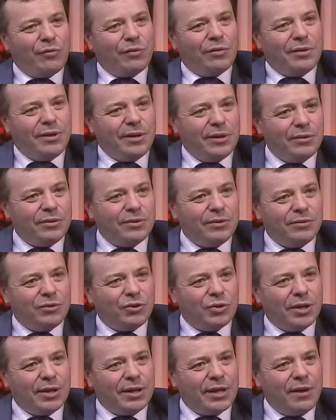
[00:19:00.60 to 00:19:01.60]
trying
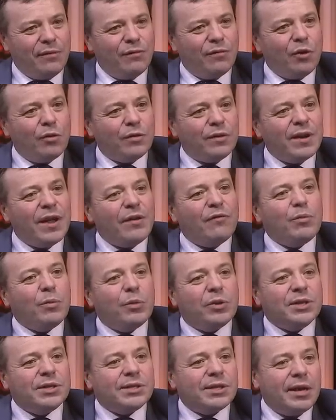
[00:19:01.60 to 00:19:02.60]
to get involved in
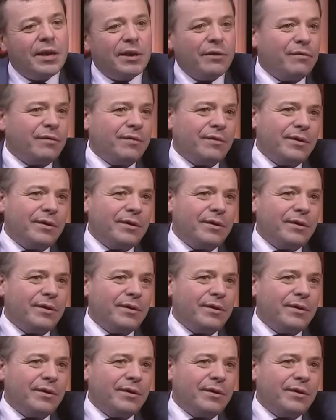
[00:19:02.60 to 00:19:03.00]
everybody's life.